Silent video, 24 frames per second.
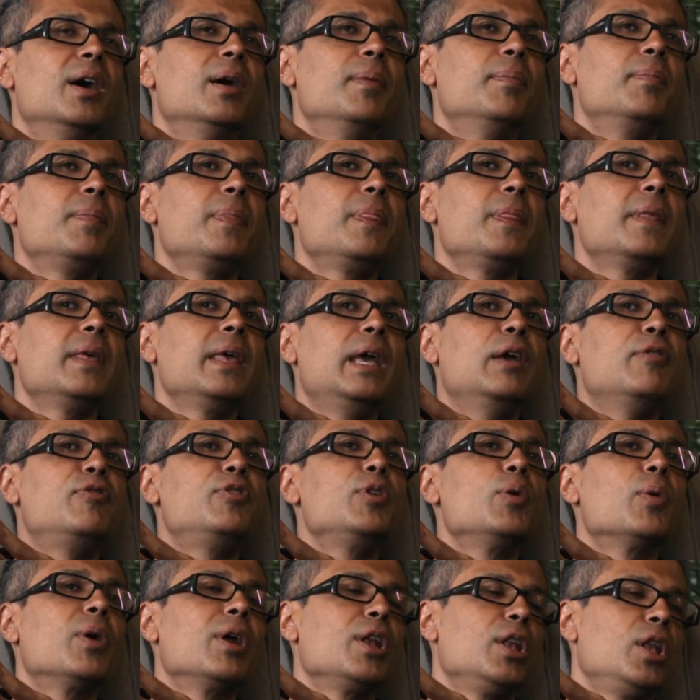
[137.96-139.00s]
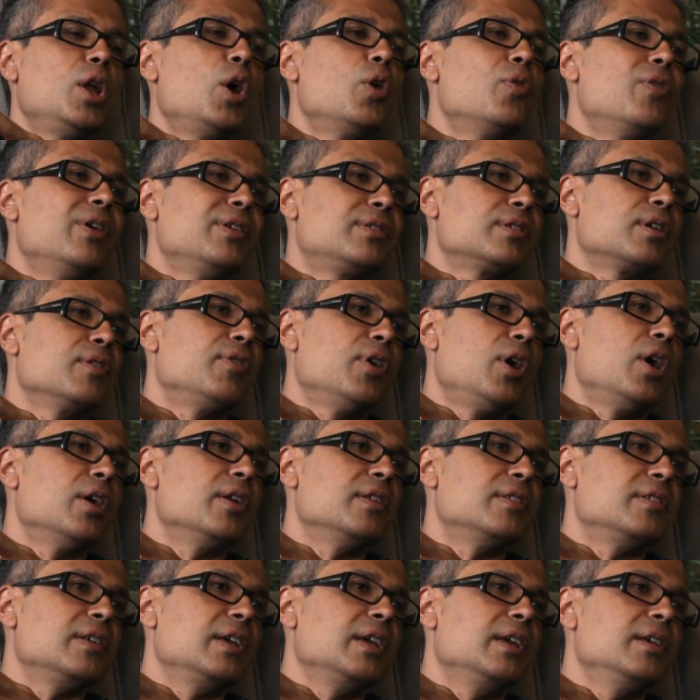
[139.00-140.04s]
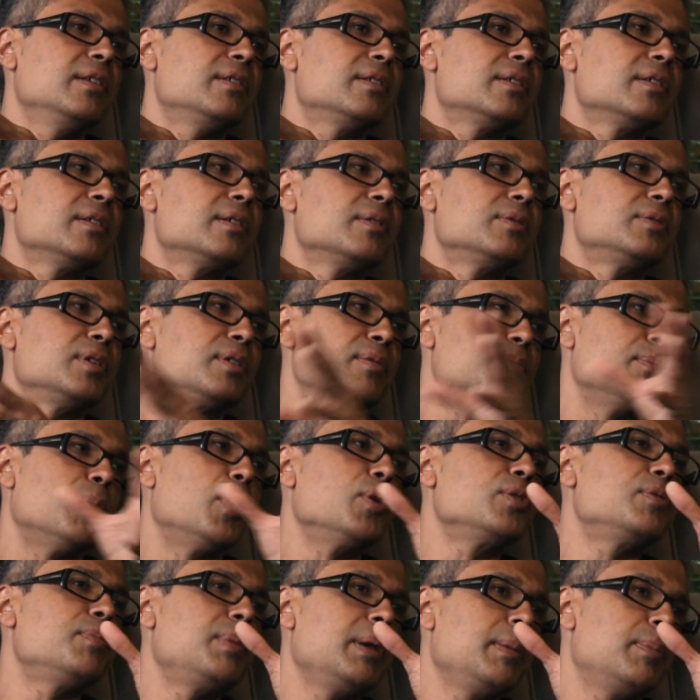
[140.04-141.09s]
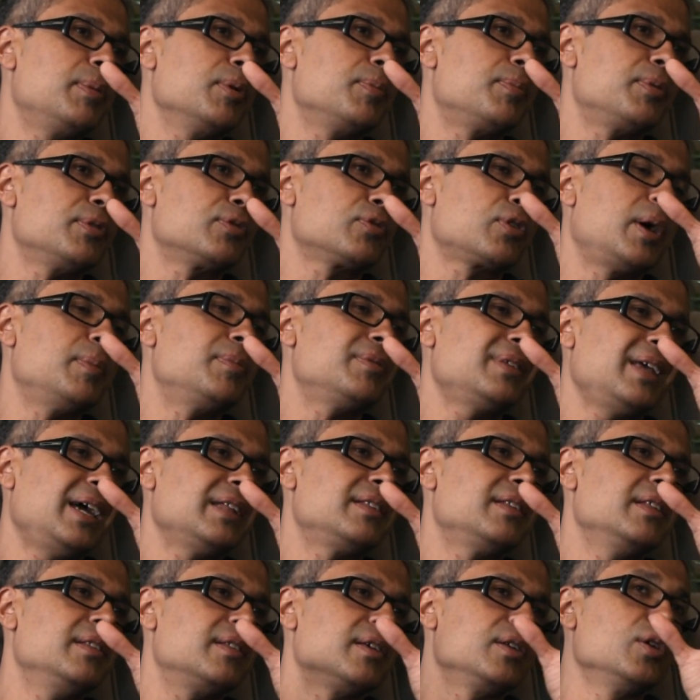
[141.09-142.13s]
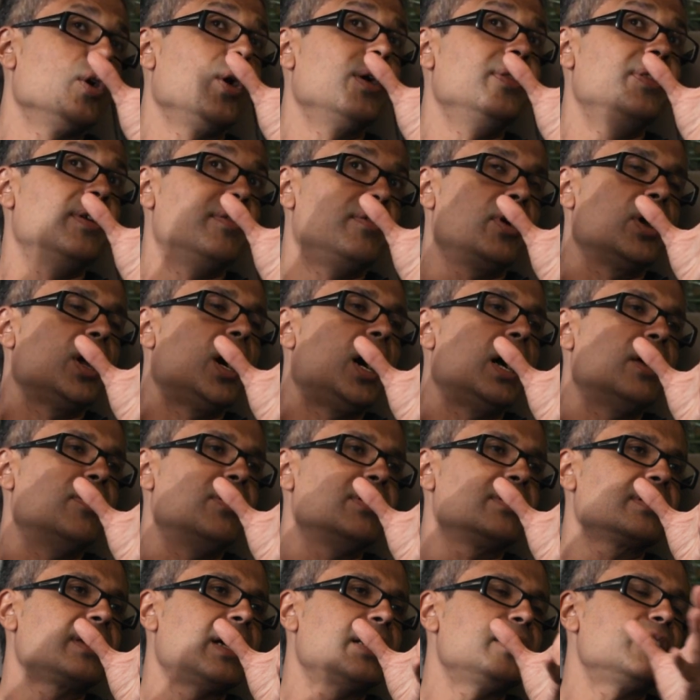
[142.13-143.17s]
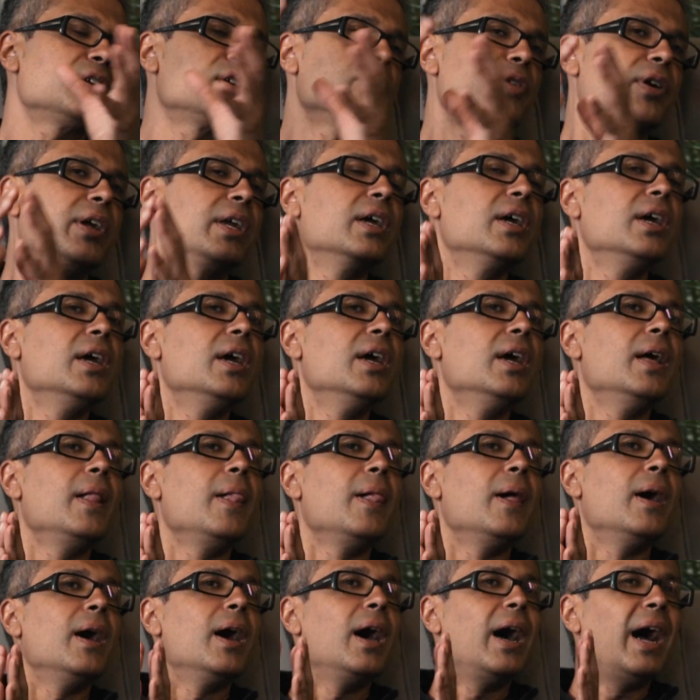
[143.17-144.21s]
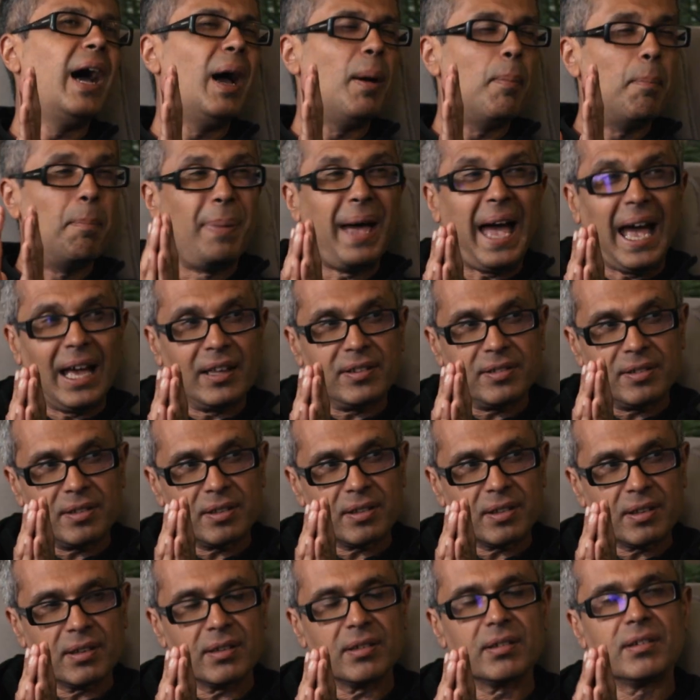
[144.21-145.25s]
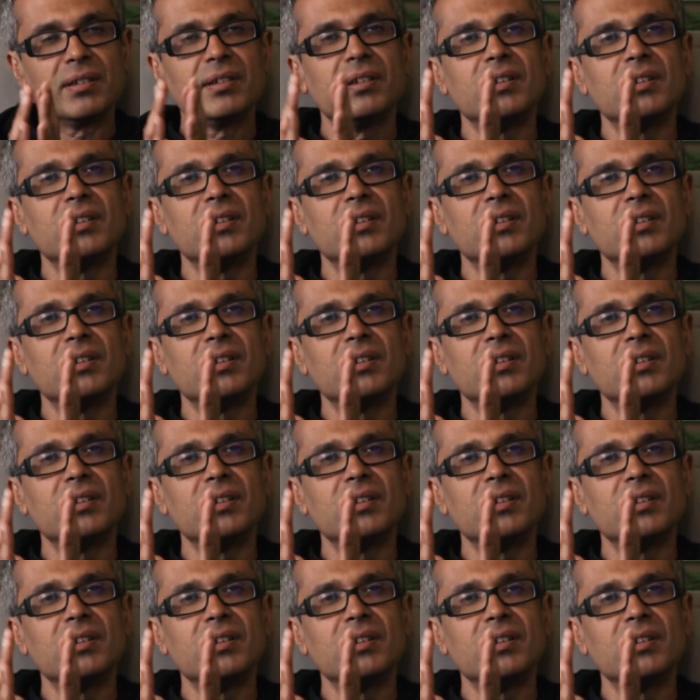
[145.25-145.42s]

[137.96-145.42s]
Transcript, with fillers: them. If you are at low risk of heart disease, which is most people prescribed statins are not in the very high risk category, at best,